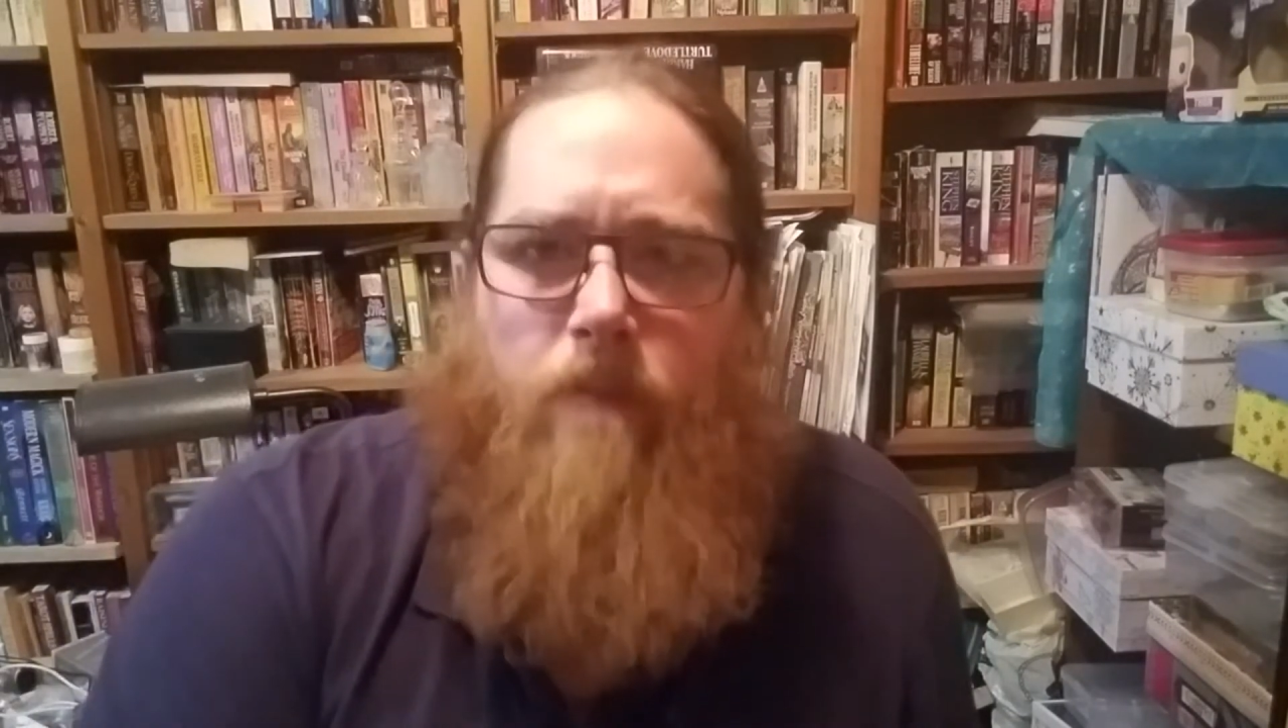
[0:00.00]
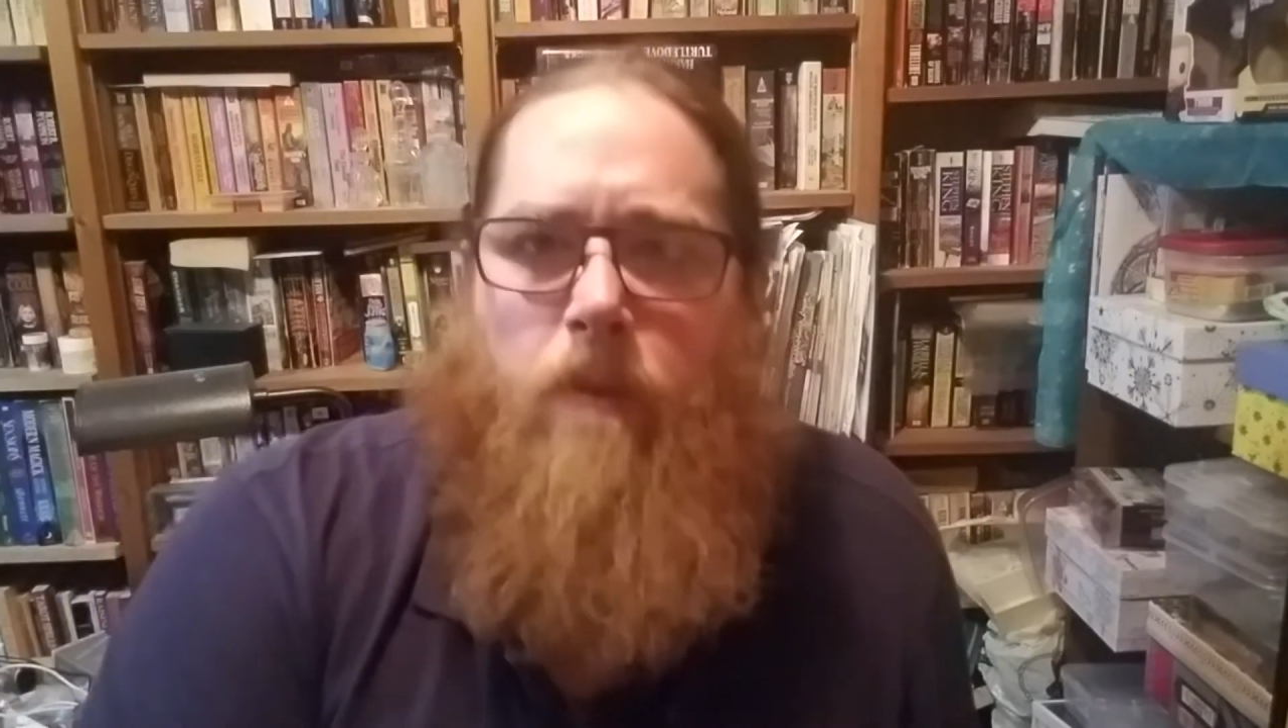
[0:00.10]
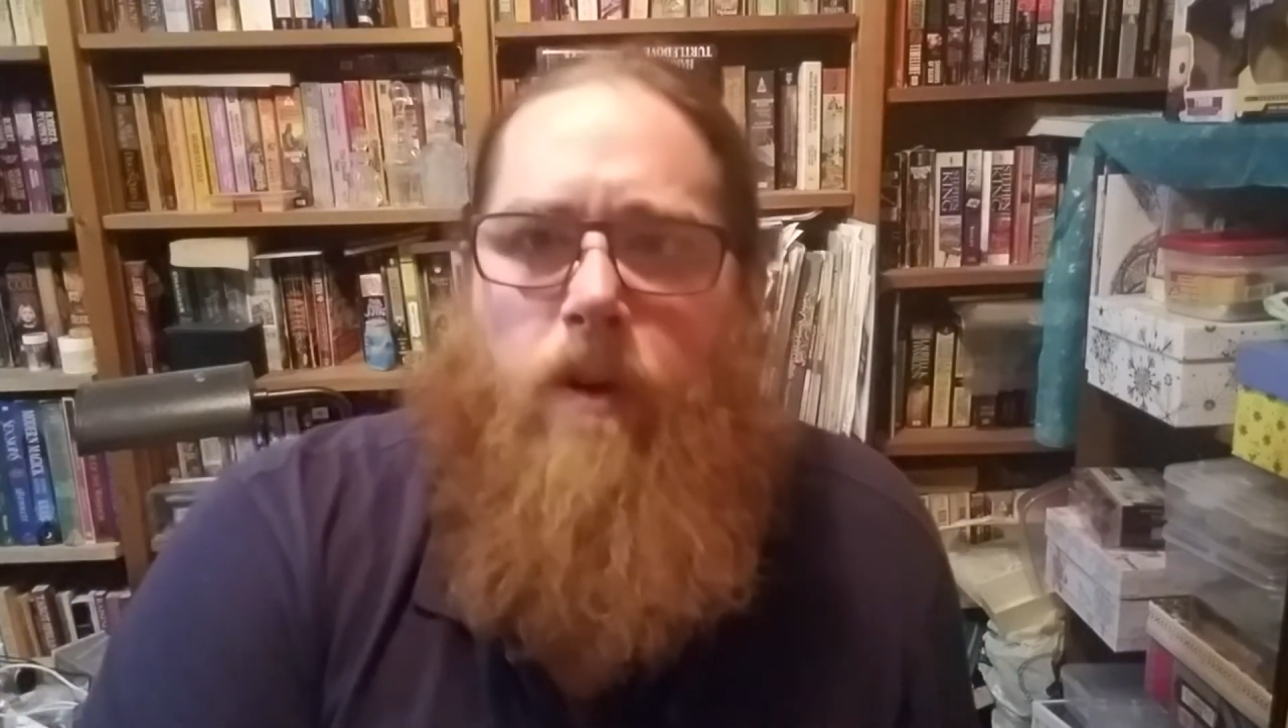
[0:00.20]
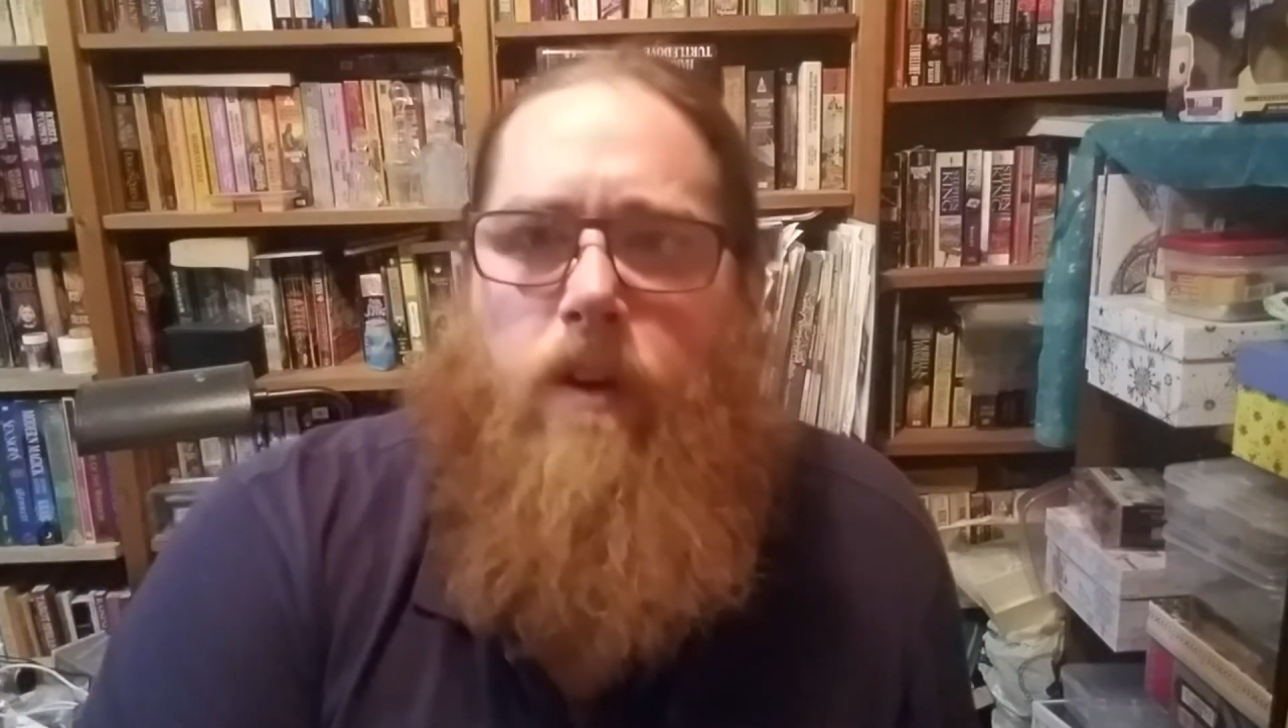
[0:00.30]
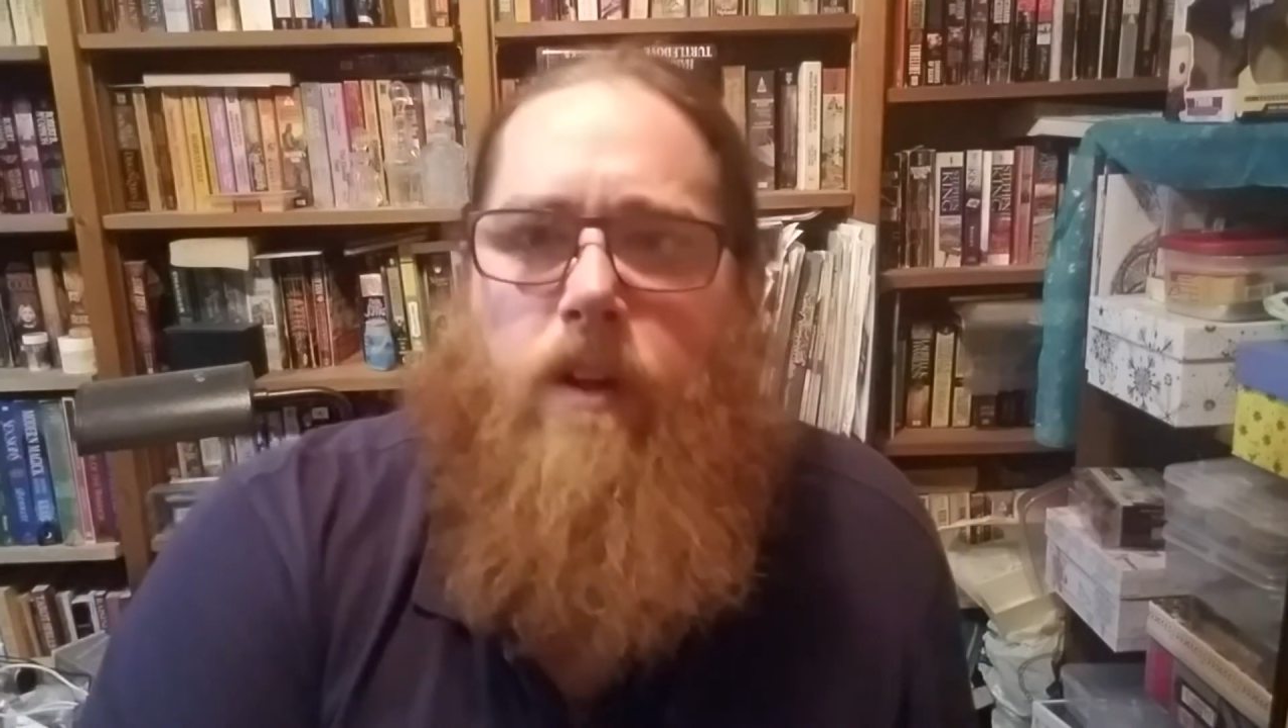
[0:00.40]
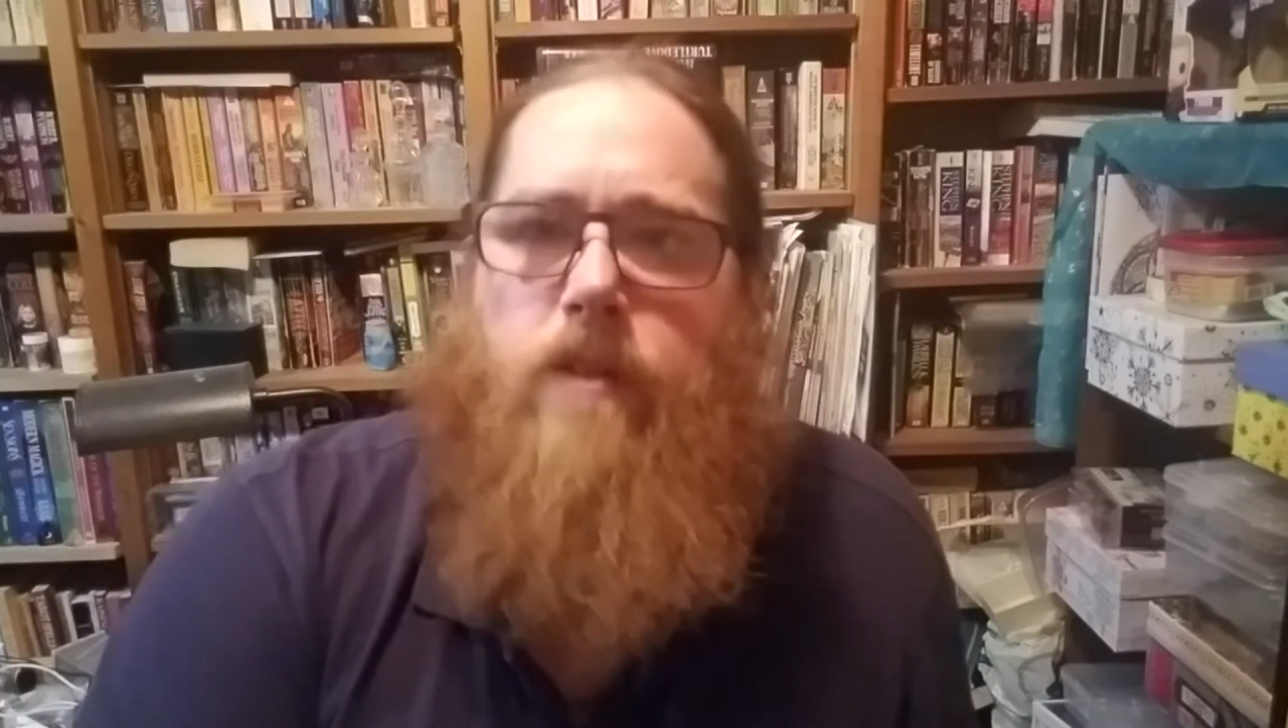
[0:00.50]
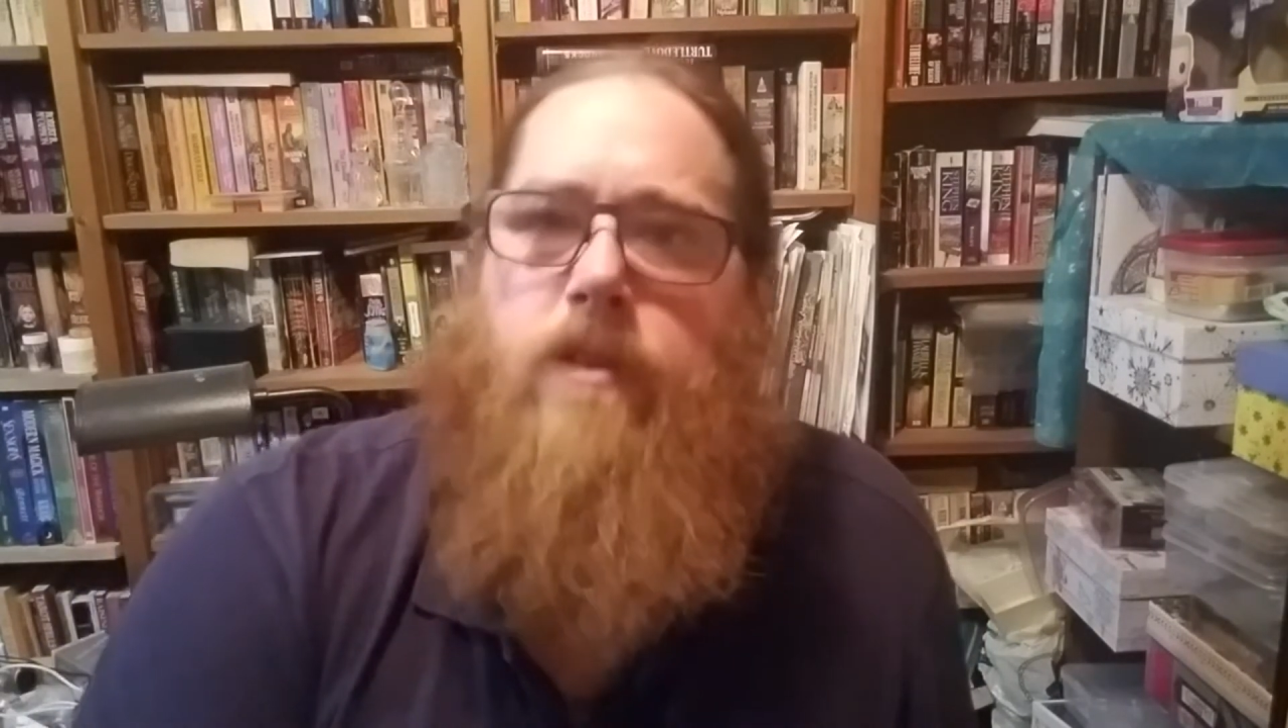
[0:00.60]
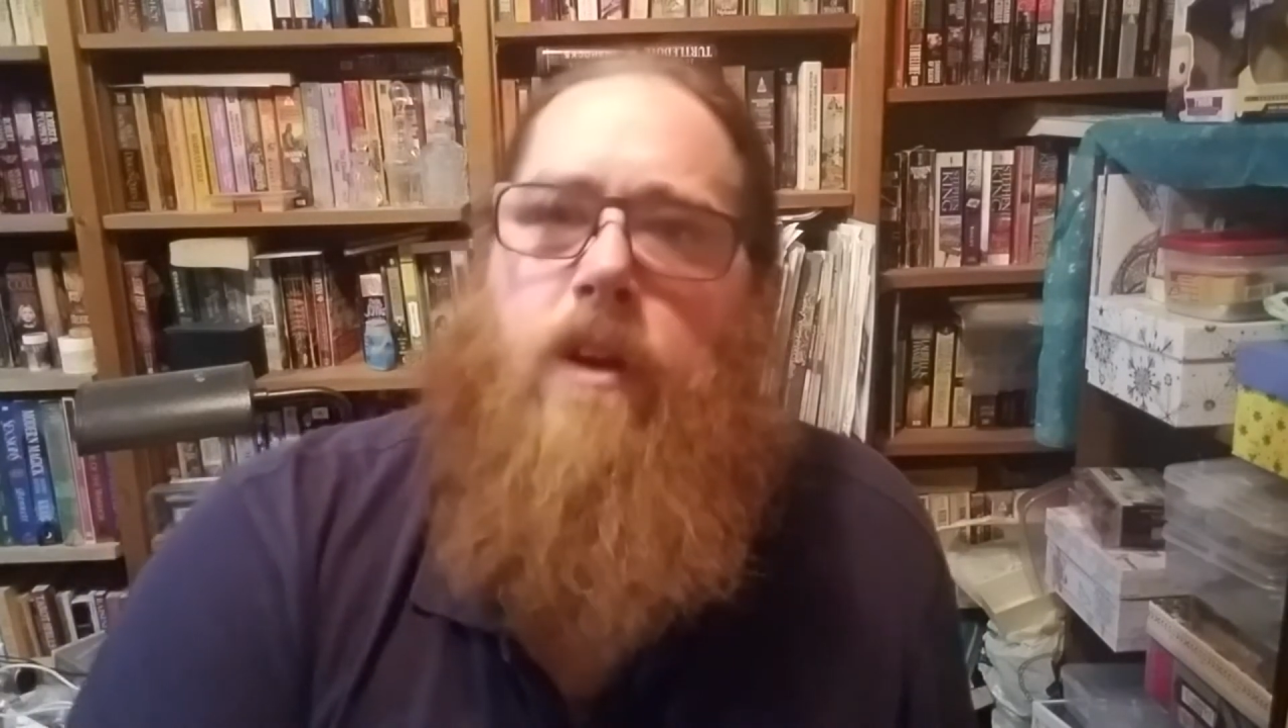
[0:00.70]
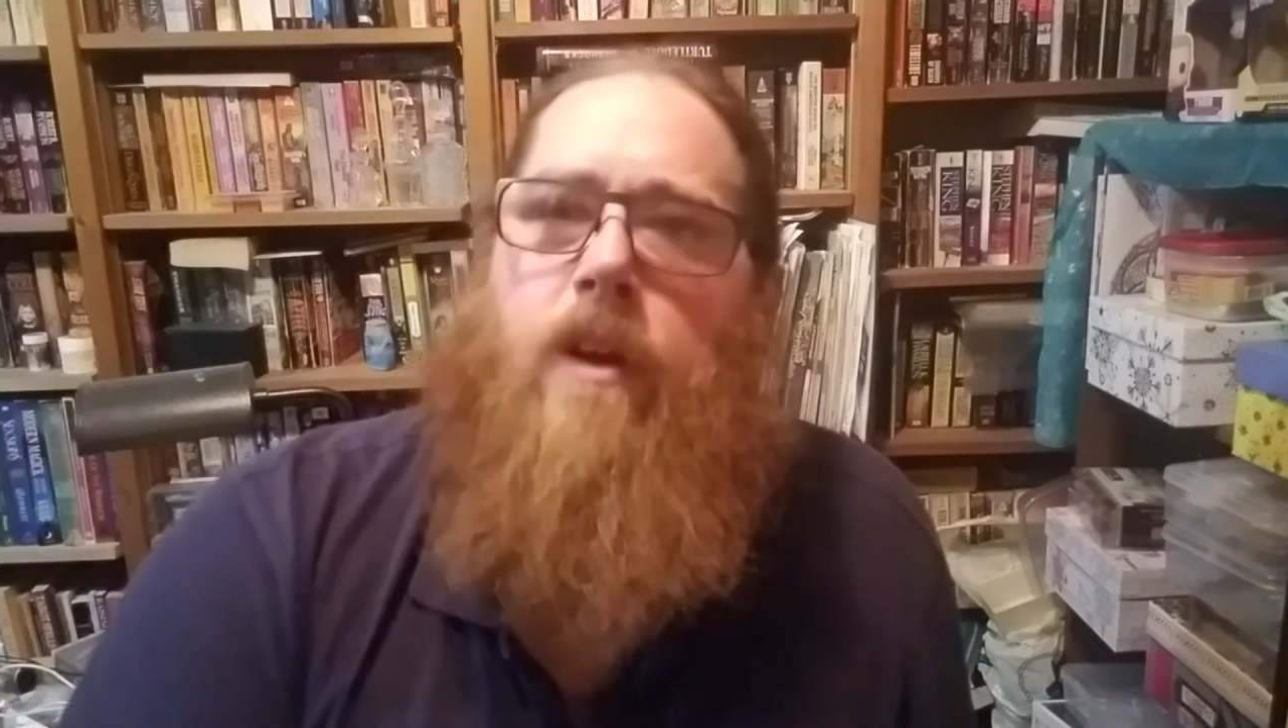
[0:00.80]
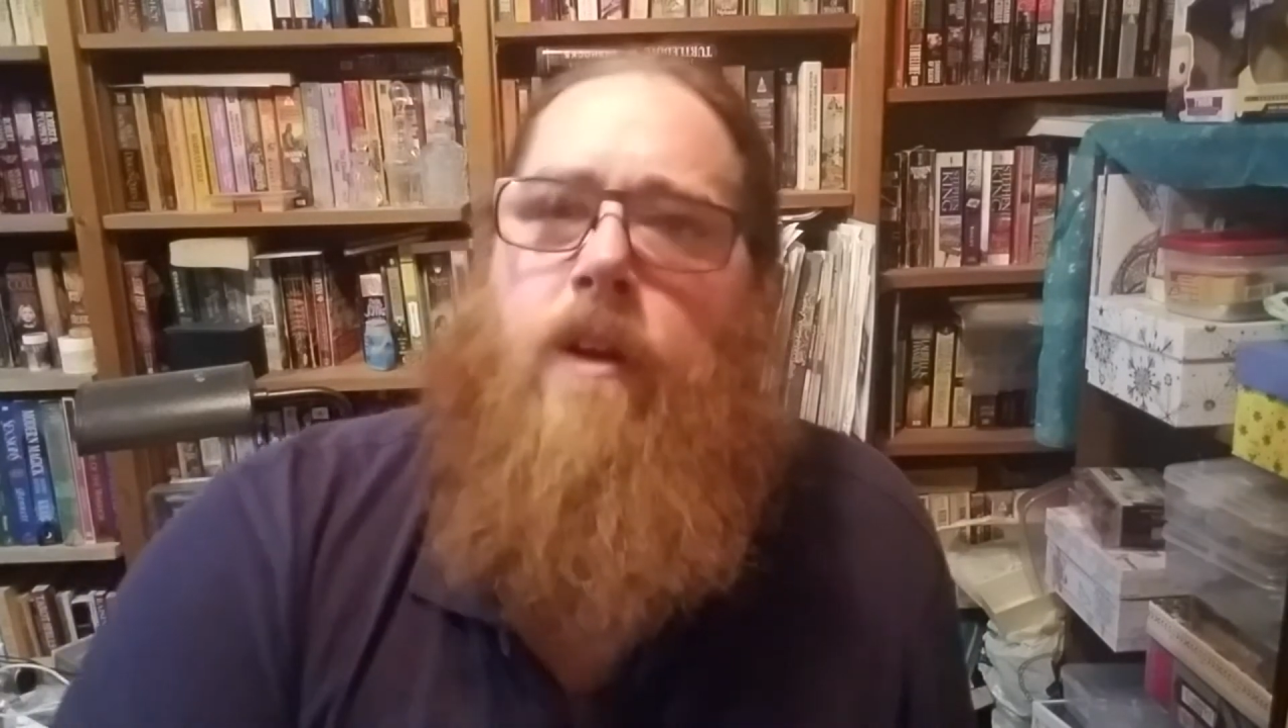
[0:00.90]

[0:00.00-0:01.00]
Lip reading: marinades,